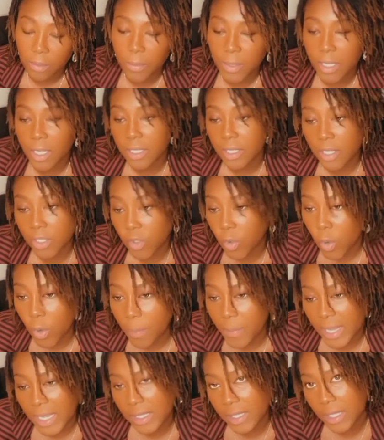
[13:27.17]
Because the school
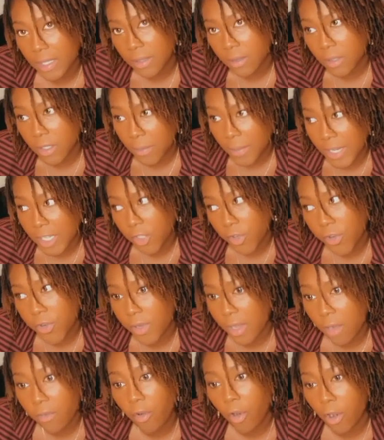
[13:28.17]
makes it to make sure you
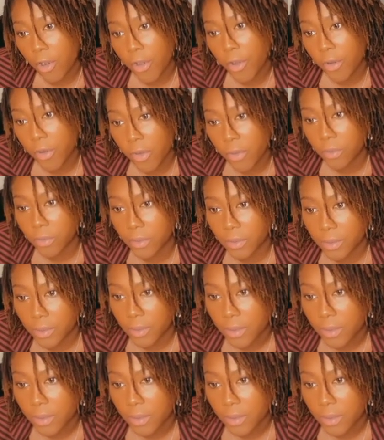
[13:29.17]
cover all your goals.